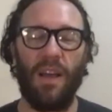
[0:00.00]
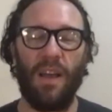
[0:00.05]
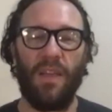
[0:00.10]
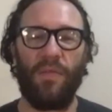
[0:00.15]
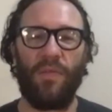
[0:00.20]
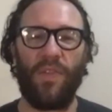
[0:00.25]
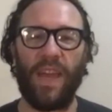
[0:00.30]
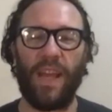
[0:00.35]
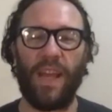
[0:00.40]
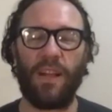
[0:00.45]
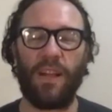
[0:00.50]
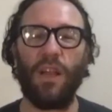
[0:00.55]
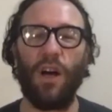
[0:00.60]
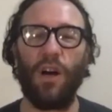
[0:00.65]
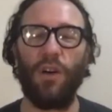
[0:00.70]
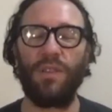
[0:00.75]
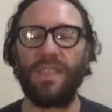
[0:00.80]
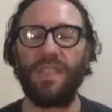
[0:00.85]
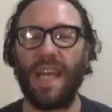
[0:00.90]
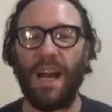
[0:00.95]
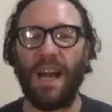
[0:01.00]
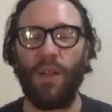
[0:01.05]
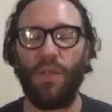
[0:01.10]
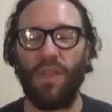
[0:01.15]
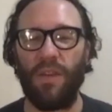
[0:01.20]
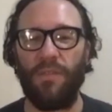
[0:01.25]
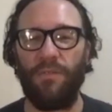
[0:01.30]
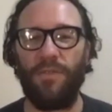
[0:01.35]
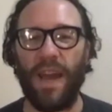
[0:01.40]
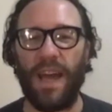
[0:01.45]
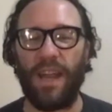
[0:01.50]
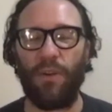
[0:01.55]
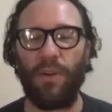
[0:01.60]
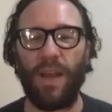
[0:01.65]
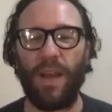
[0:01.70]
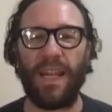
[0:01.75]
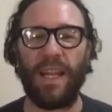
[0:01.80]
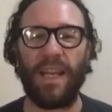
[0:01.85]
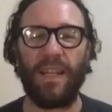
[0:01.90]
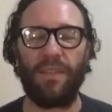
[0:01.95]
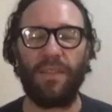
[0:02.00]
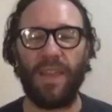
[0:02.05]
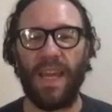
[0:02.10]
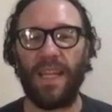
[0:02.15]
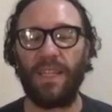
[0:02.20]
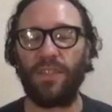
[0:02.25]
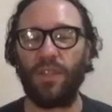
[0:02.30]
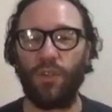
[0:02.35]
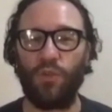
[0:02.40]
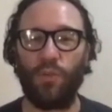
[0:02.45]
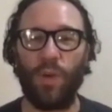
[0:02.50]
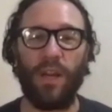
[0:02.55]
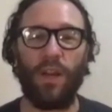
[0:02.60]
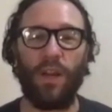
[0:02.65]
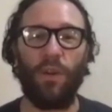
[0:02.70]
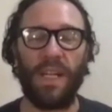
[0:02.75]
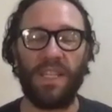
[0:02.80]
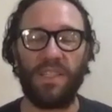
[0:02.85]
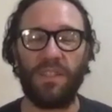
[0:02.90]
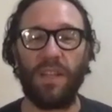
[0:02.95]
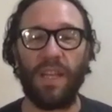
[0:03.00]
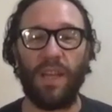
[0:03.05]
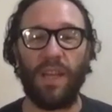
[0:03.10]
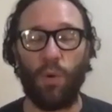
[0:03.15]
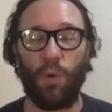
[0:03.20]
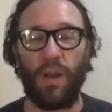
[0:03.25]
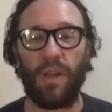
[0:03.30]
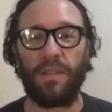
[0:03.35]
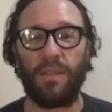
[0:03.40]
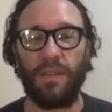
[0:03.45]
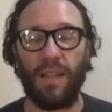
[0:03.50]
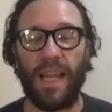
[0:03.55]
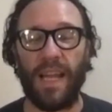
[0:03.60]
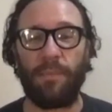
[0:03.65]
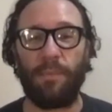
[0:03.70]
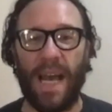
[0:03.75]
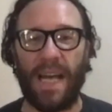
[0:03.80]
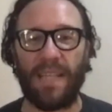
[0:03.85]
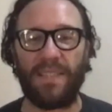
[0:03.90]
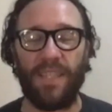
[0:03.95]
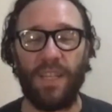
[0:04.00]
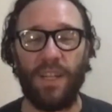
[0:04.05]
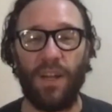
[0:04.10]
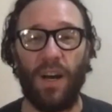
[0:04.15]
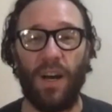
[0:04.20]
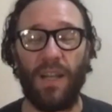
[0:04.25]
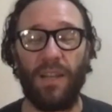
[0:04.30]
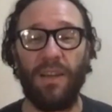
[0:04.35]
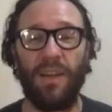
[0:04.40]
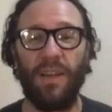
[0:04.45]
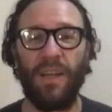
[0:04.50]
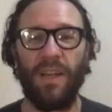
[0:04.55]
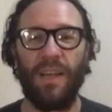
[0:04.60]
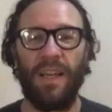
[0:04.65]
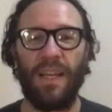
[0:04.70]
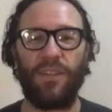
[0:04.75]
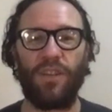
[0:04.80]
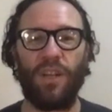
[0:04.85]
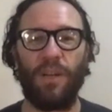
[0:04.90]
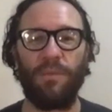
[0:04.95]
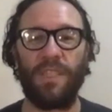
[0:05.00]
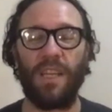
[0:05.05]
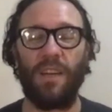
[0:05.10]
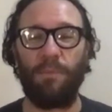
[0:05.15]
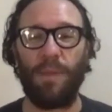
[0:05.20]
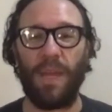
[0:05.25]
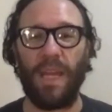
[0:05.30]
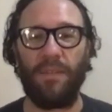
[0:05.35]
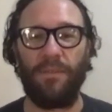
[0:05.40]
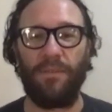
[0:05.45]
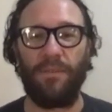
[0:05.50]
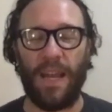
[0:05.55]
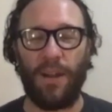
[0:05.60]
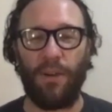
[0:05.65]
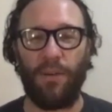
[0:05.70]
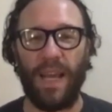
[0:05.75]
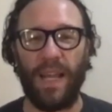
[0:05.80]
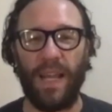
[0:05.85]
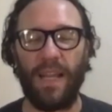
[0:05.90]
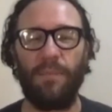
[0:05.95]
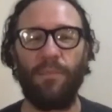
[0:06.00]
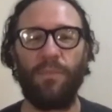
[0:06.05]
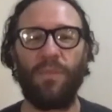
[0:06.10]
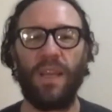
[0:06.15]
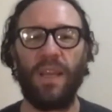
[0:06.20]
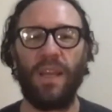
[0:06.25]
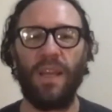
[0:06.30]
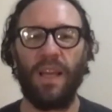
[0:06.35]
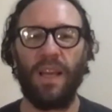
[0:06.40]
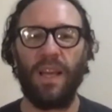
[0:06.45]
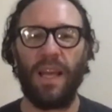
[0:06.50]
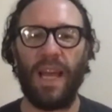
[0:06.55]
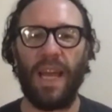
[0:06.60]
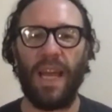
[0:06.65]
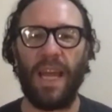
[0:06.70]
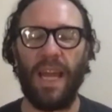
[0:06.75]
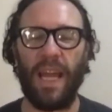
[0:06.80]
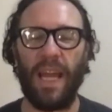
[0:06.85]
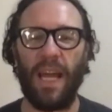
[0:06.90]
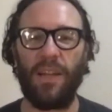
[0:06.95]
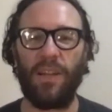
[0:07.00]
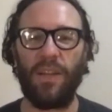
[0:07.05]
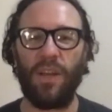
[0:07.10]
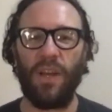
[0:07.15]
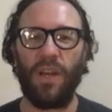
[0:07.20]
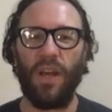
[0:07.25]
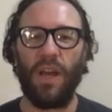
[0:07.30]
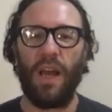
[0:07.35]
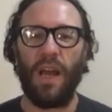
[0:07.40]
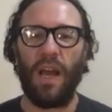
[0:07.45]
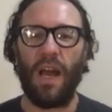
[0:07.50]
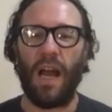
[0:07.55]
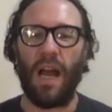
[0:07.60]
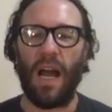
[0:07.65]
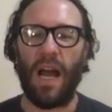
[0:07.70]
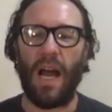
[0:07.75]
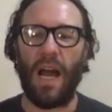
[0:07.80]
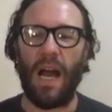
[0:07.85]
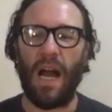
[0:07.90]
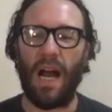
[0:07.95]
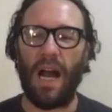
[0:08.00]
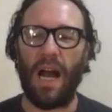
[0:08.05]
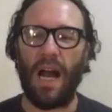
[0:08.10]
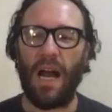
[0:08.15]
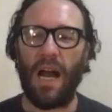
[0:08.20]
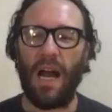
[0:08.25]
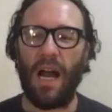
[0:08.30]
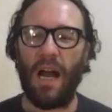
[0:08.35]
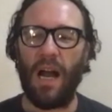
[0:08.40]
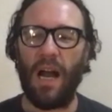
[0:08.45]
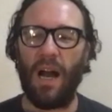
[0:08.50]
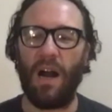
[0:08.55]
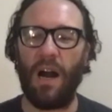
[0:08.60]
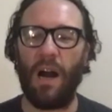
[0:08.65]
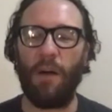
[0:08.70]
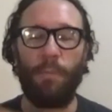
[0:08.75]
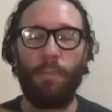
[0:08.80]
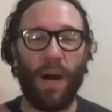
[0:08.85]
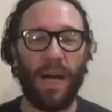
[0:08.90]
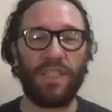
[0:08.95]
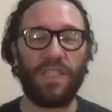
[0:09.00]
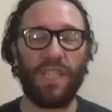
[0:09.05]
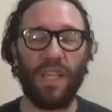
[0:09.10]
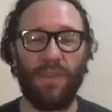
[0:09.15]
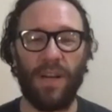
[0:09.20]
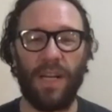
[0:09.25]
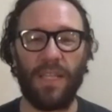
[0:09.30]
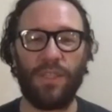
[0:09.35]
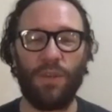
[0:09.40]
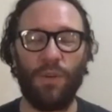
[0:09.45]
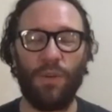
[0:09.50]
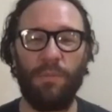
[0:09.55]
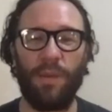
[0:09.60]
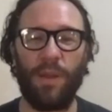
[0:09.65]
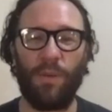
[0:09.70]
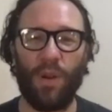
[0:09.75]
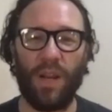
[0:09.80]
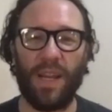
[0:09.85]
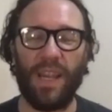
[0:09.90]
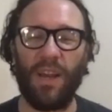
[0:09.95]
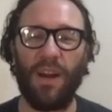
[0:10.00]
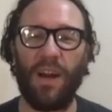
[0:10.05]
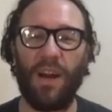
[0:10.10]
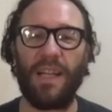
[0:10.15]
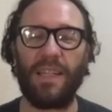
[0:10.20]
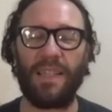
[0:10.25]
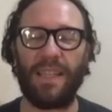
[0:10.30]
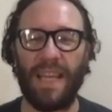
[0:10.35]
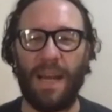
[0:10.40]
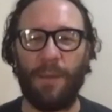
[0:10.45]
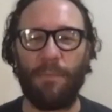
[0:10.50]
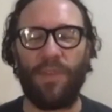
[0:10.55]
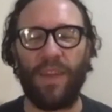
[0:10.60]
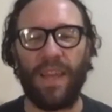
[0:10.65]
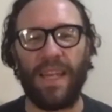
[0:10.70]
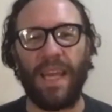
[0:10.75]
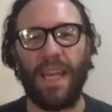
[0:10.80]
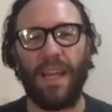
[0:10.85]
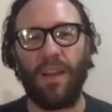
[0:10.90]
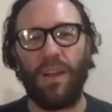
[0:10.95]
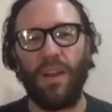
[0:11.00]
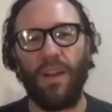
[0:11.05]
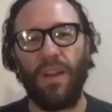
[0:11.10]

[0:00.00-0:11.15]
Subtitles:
They closed down the federated thing. So Twitter originally worked like Mastodon in terms of being federated. And a bunch of us who had been working on it kept thinking,